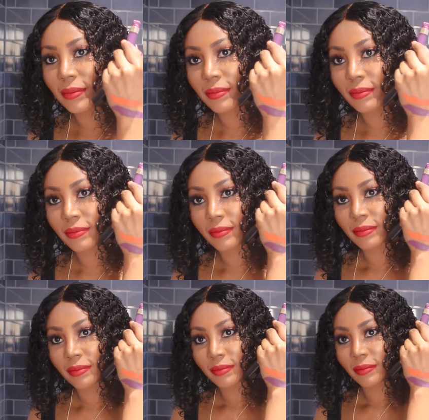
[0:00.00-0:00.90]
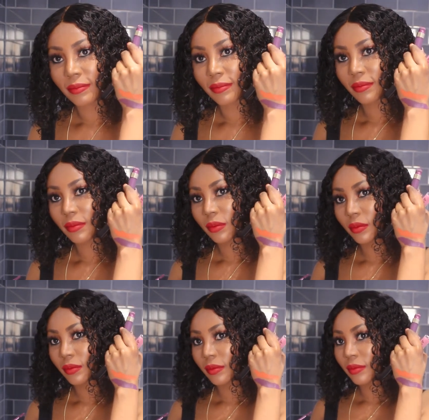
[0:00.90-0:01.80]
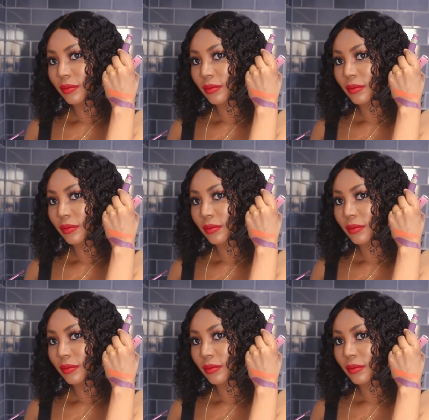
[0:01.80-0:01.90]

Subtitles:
No one is speaking in this clip.